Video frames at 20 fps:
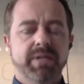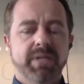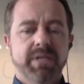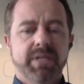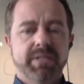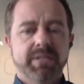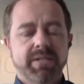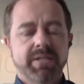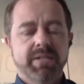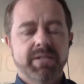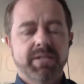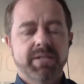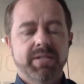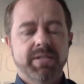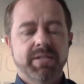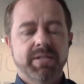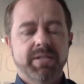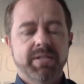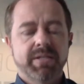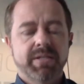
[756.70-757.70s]
to say,
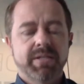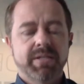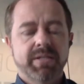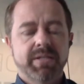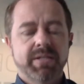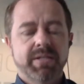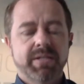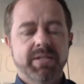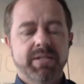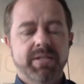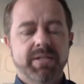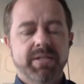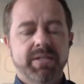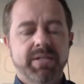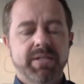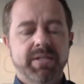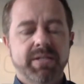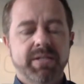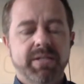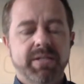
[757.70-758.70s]
oh,
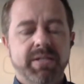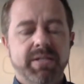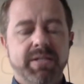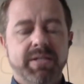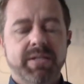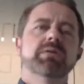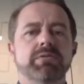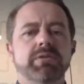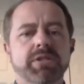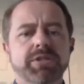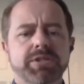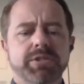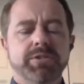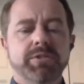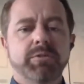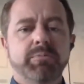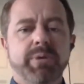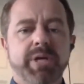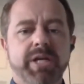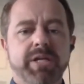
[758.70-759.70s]
I had
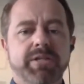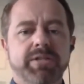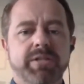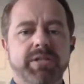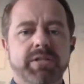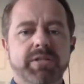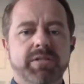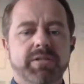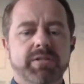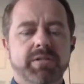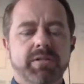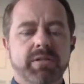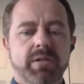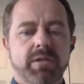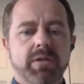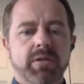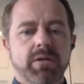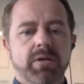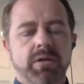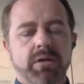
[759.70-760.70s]
200 new patients.
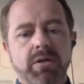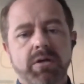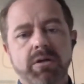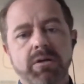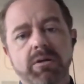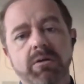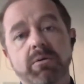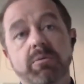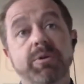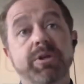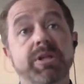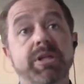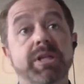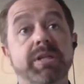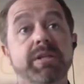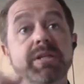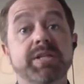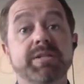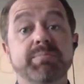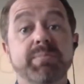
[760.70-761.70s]
Oh, we did
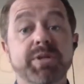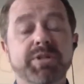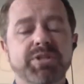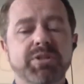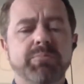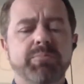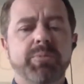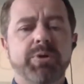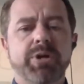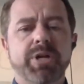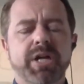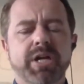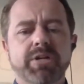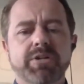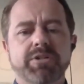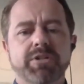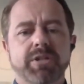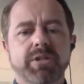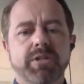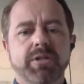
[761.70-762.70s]
this much in
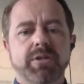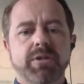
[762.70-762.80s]
production.